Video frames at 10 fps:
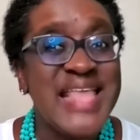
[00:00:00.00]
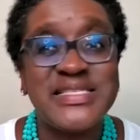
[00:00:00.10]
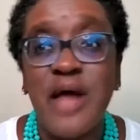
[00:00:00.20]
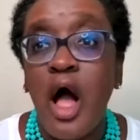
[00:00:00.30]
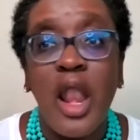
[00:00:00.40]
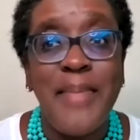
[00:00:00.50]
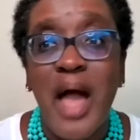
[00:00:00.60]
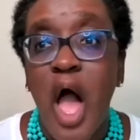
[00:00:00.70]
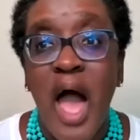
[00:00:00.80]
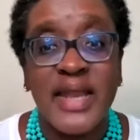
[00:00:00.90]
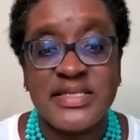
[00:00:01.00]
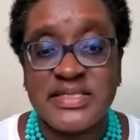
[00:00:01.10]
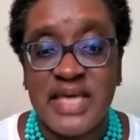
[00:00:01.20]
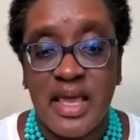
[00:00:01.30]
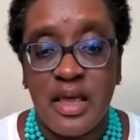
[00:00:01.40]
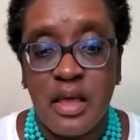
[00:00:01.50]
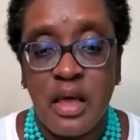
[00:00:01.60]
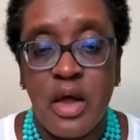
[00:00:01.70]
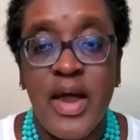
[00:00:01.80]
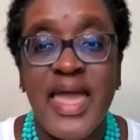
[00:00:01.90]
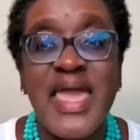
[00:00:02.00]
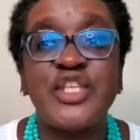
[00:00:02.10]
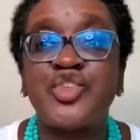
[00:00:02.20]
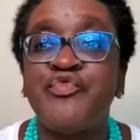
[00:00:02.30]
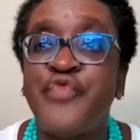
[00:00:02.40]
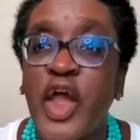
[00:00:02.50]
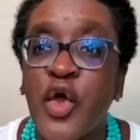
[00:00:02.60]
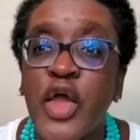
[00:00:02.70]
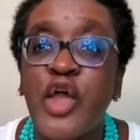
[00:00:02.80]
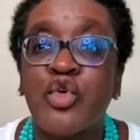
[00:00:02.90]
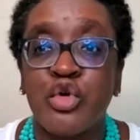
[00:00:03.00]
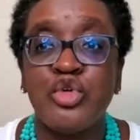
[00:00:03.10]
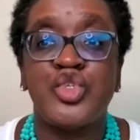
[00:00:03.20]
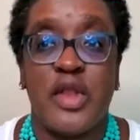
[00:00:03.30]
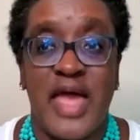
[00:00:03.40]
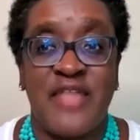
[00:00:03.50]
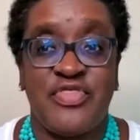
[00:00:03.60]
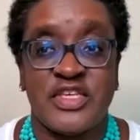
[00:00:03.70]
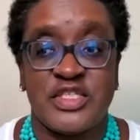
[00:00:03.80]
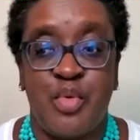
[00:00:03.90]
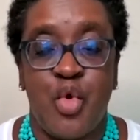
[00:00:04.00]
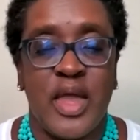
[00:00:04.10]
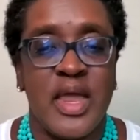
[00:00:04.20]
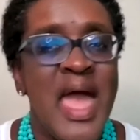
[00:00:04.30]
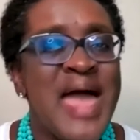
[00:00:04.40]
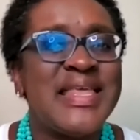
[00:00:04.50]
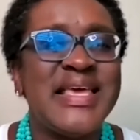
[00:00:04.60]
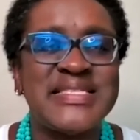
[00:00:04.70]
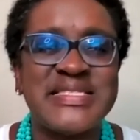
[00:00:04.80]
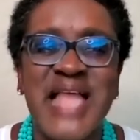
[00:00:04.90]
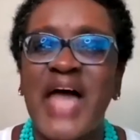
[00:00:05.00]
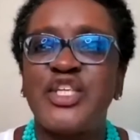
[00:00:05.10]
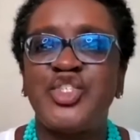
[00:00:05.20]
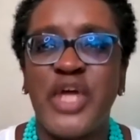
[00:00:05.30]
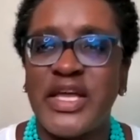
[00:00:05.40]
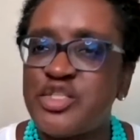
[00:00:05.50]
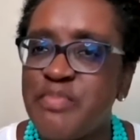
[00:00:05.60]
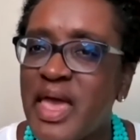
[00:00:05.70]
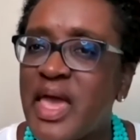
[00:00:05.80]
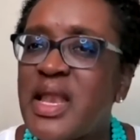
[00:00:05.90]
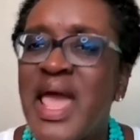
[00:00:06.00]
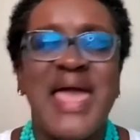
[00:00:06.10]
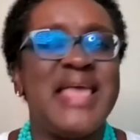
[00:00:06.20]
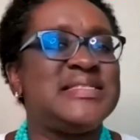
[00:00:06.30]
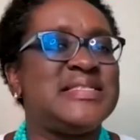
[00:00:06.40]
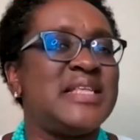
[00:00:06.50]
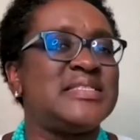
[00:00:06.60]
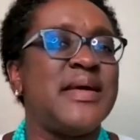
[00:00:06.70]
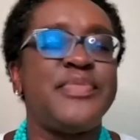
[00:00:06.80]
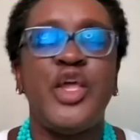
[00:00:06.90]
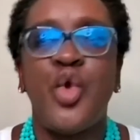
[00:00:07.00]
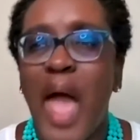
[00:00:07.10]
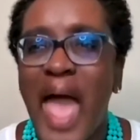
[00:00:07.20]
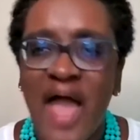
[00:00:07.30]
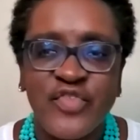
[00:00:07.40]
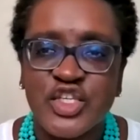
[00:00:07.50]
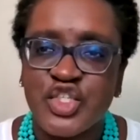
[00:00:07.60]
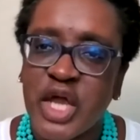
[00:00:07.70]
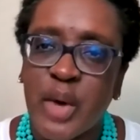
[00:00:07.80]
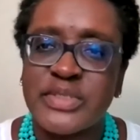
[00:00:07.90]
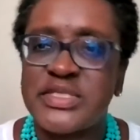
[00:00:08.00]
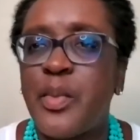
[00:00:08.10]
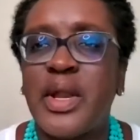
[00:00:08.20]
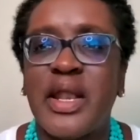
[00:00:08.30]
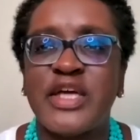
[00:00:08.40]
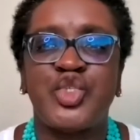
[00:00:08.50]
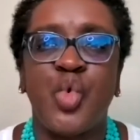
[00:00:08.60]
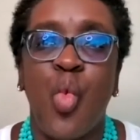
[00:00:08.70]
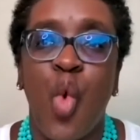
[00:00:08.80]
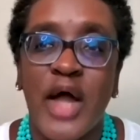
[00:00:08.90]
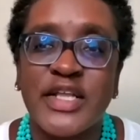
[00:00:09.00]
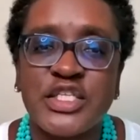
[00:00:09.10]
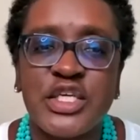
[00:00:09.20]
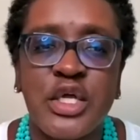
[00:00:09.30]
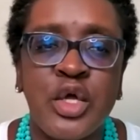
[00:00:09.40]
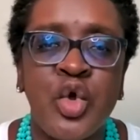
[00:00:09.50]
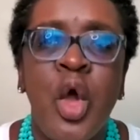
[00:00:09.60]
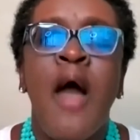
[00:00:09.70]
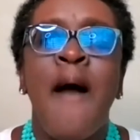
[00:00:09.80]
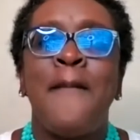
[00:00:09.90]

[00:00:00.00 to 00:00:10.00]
It's all about honesty. All right. It's very crucial at this point. It's not judgment. It's not something you have to share with someone unless you want to.